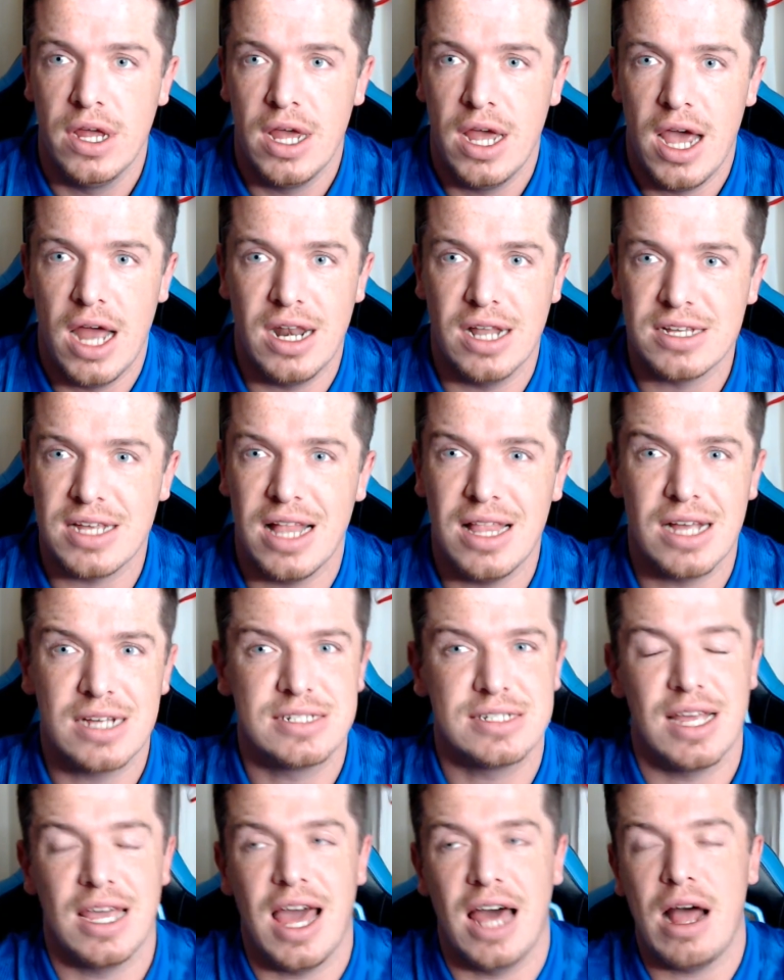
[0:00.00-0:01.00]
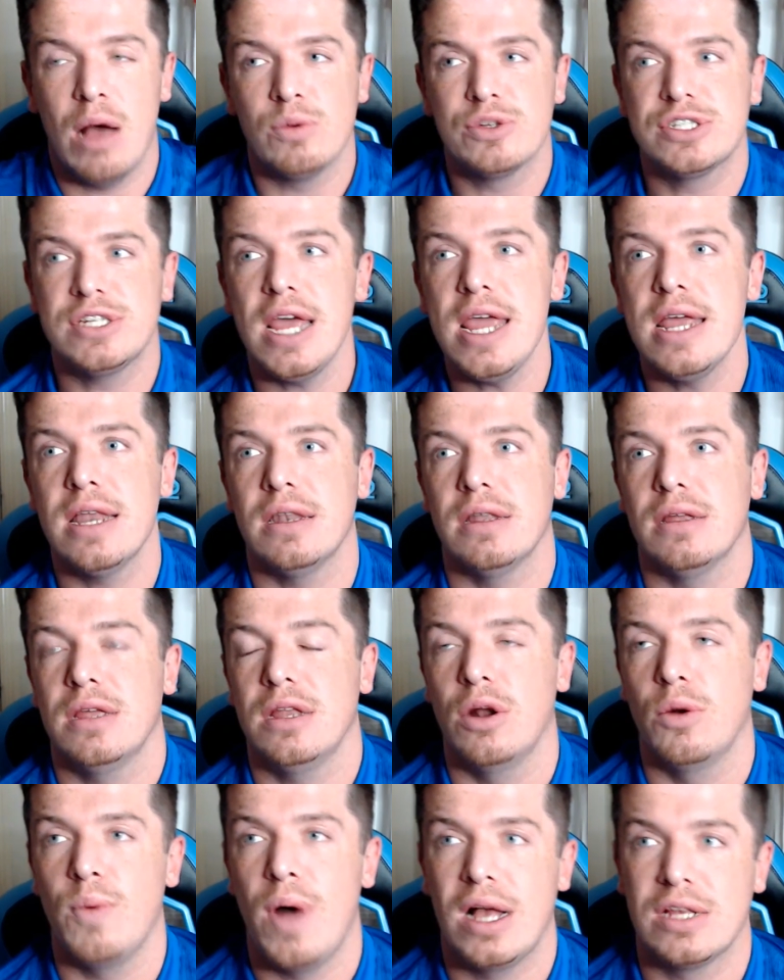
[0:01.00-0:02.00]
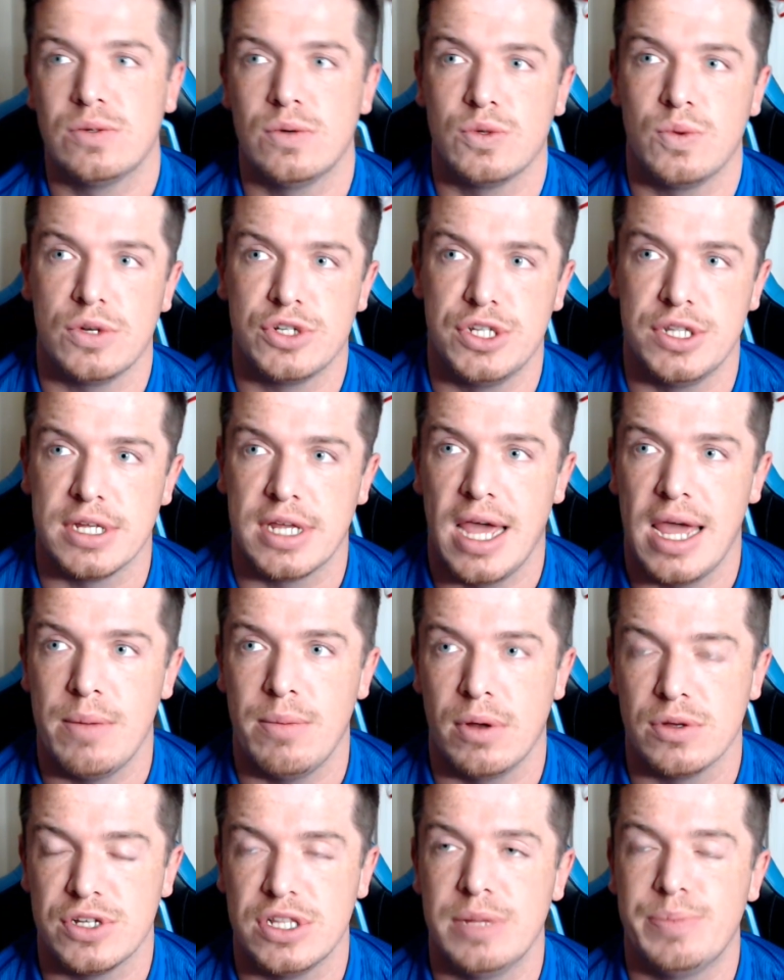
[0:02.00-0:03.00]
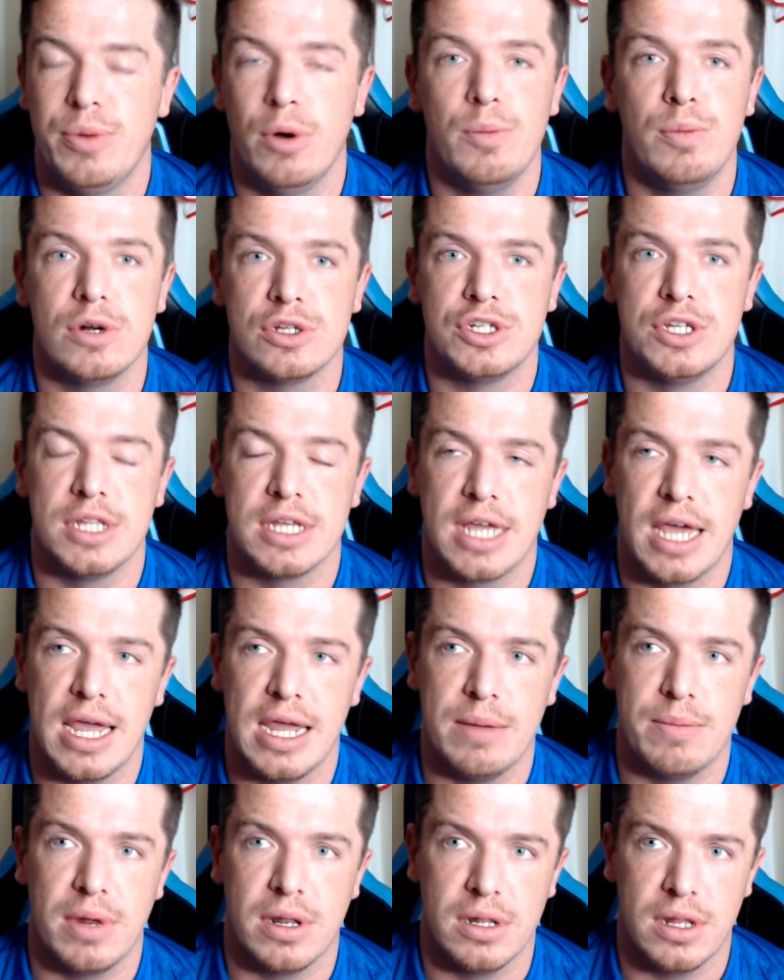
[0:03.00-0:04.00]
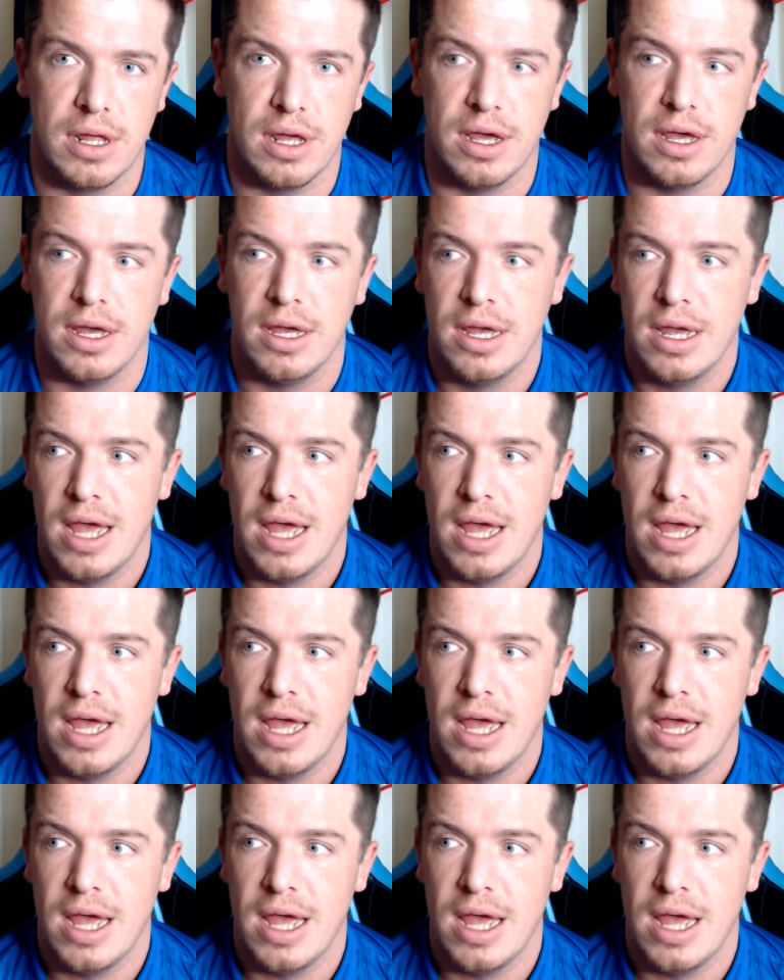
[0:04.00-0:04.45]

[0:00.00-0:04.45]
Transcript: And like, like I say, I, I, was saying, you know, as I was watching the game, I was in the pub watching the game and uh,